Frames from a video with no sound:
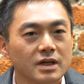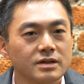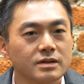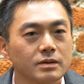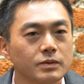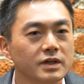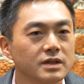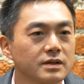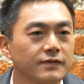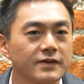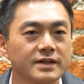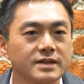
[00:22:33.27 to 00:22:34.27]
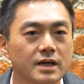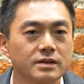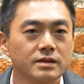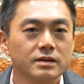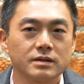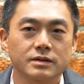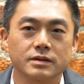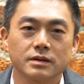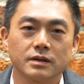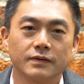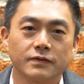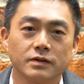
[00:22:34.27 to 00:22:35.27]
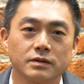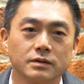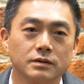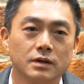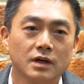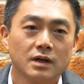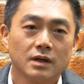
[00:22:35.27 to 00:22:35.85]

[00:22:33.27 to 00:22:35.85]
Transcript: And so we need to fix that too. So if you